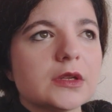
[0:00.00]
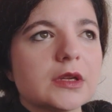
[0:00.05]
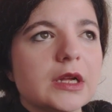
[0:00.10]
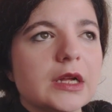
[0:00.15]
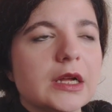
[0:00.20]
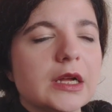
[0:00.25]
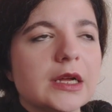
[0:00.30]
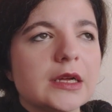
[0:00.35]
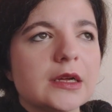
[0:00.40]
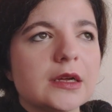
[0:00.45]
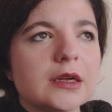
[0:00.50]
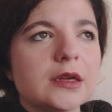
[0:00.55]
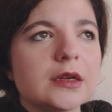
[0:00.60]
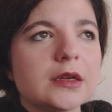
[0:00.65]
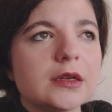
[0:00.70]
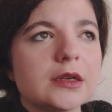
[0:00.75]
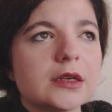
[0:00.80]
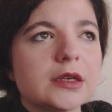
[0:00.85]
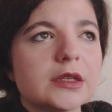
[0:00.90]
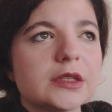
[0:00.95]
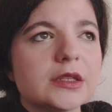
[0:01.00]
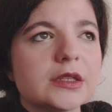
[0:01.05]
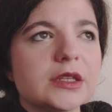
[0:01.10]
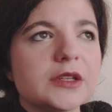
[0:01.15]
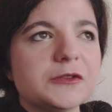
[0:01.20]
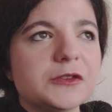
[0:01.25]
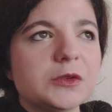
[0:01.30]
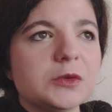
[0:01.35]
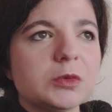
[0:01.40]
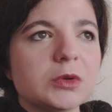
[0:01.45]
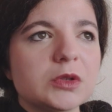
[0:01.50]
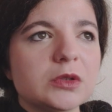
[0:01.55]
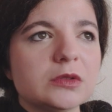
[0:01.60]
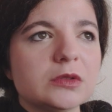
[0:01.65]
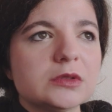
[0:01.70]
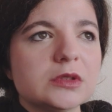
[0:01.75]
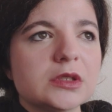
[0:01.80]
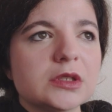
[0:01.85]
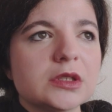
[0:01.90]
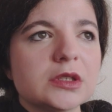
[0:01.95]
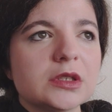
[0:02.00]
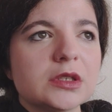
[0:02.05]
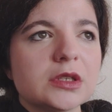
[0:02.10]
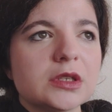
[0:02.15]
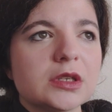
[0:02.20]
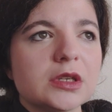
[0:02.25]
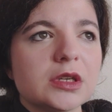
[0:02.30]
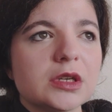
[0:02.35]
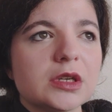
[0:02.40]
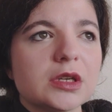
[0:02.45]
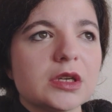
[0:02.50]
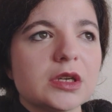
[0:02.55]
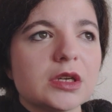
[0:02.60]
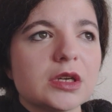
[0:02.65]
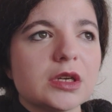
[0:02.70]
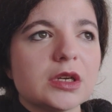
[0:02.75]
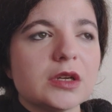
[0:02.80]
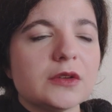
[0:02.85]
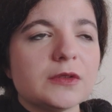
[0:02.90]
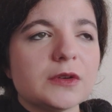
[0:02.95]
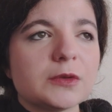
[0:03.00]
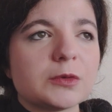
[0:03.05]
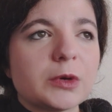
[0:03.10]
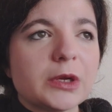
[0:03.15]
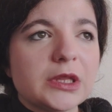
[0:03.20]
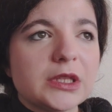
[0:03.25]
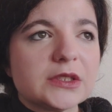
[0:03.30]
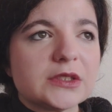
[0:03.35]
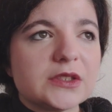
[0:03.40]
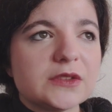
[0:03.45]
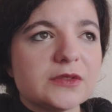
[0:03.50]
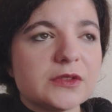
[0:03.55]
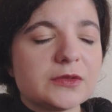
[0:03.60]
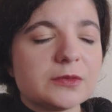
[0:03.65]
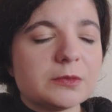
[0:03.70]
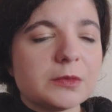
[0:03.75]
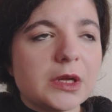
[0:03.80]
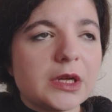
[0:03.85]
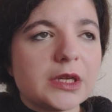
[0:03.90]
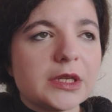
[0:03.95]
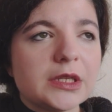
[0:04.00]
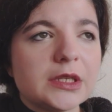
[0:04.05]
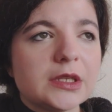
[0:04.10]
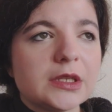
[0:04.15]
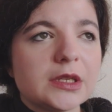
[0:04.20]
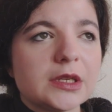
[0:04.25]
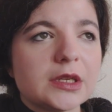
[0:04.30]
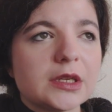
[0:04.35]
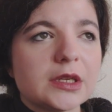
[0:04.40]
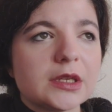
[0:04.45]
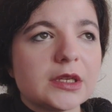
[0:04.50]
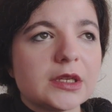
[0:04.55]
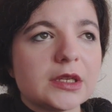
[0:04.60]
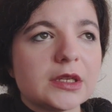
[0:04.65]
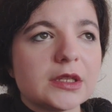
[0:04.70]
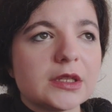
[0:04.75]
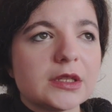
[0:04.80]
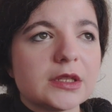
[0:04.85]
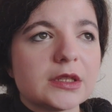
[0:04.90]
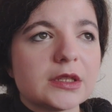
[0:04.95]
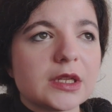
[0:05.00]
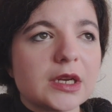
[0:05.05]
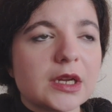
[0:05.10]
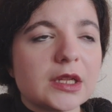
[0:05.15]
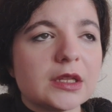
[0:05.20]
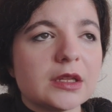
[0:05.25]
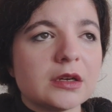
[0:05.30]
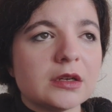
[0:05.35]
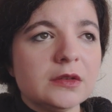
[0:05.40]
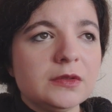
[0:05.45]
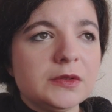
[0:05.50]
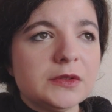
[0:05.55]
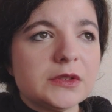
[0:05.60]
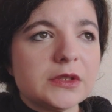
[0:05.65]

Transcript: in the funeral of a relative of mine that I loved.